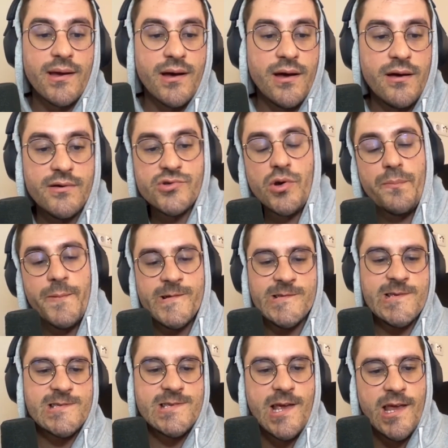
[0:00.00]
João Pires
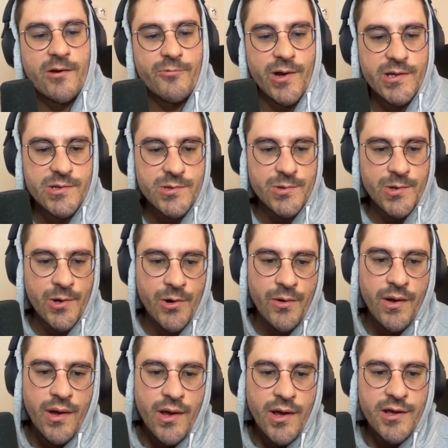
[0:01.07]
is saying, great Nuno,
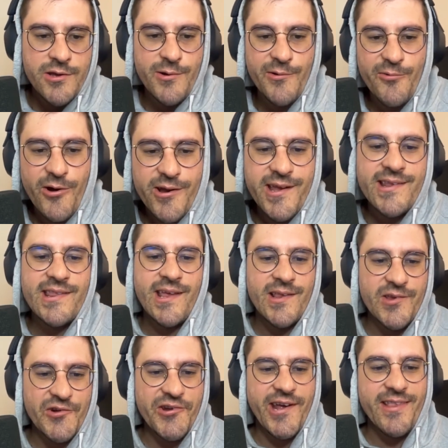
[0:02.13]
you are rocking the
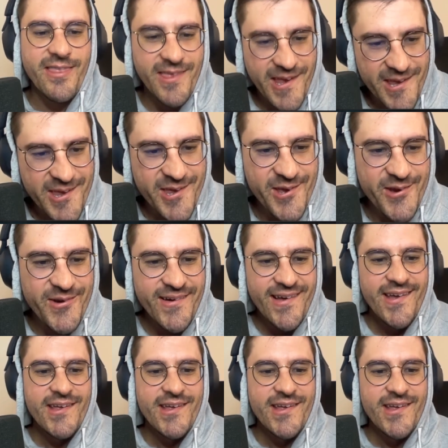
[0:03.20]
internet, thank you.